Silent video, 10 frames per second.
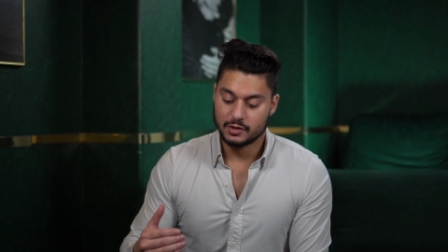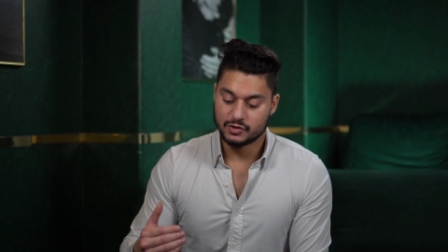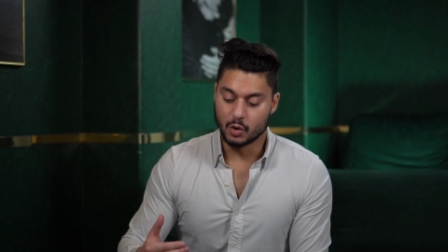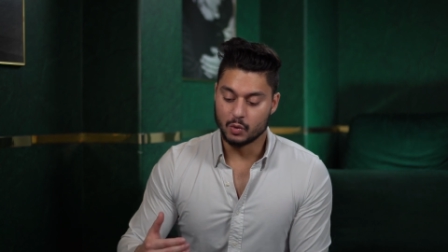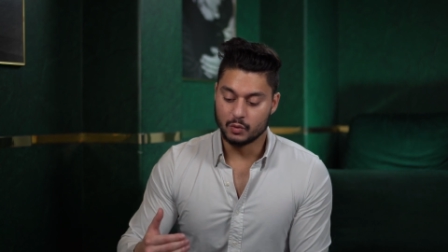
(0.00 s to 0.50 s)

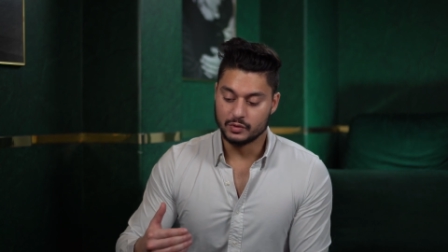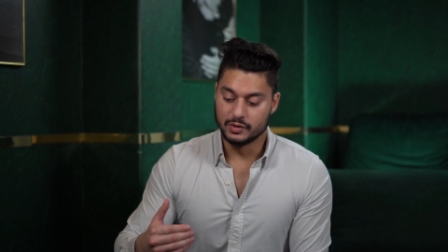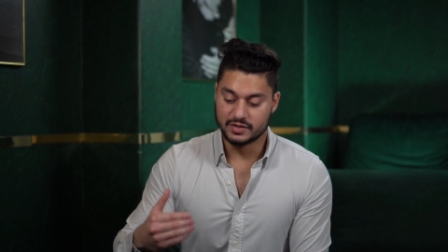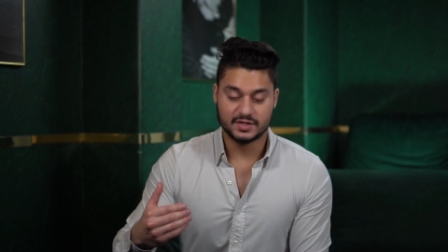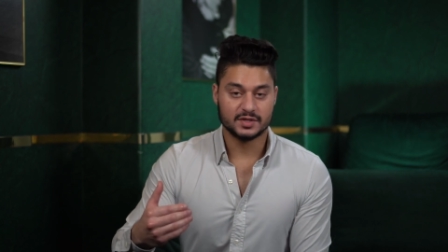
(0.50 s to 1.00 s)
So
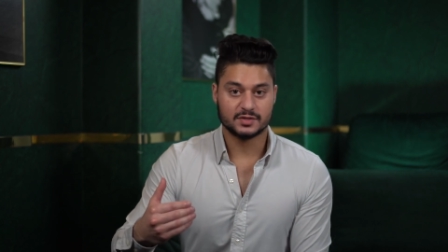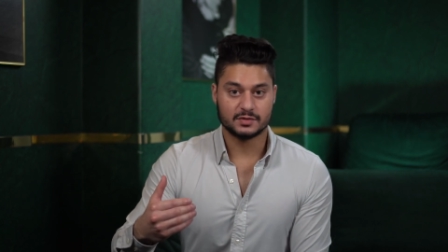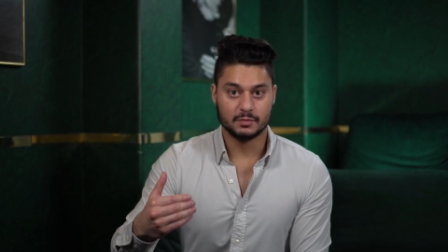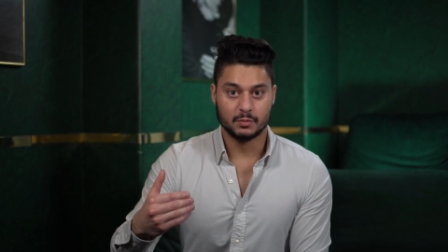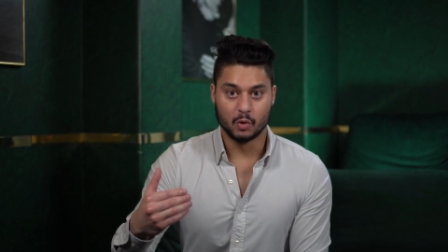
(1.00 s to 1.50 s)
this
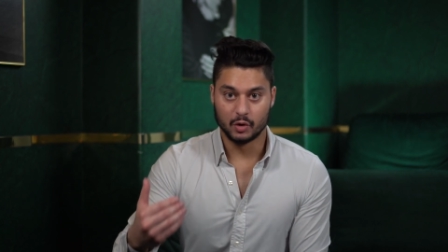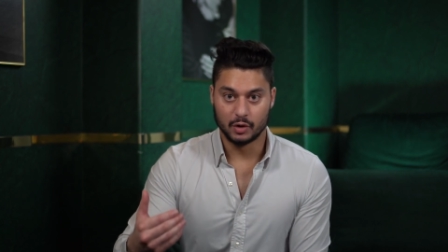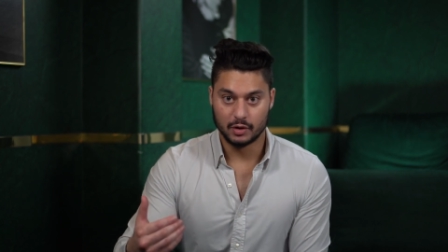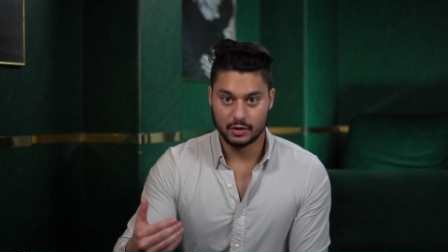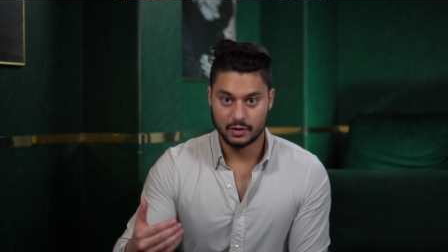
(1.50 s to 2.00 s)
is more